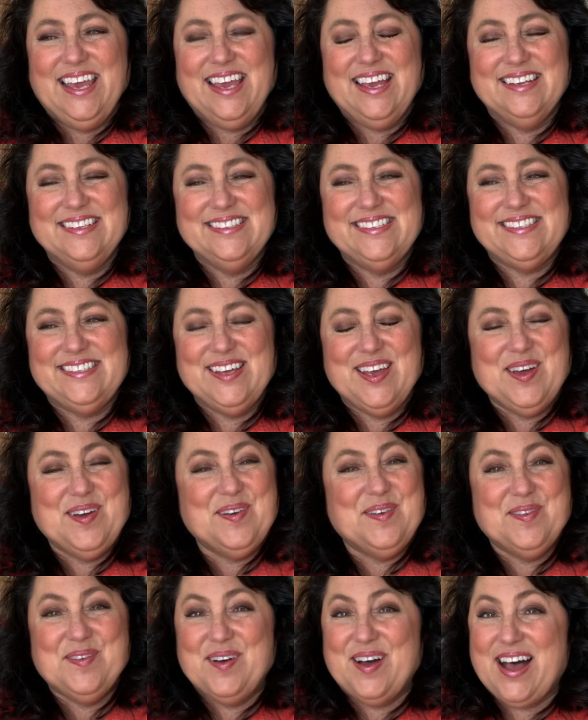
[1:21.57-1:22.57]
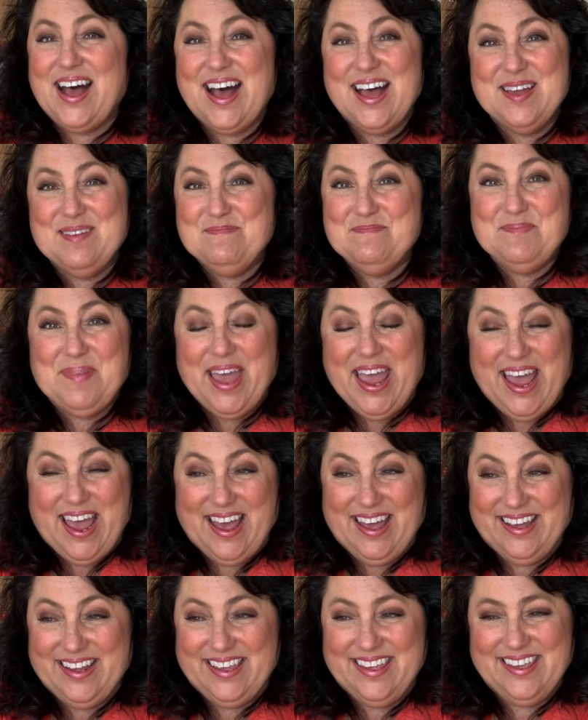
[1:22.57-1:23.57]
And so I'm
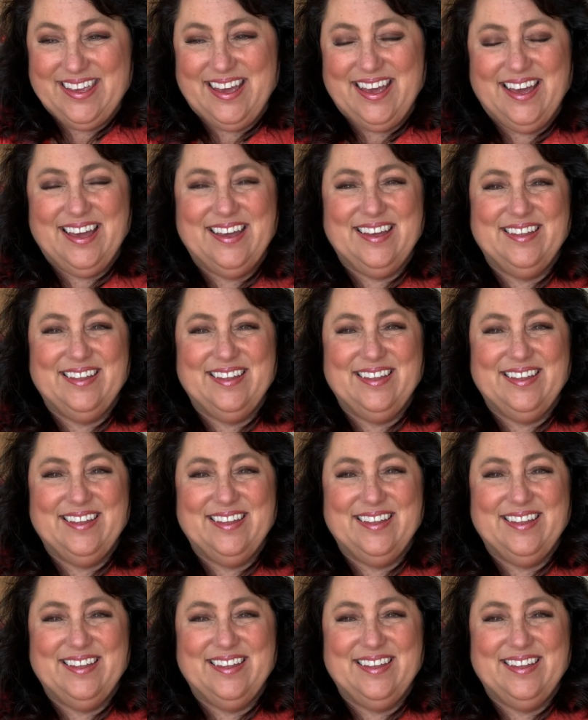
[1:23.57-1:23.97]
back.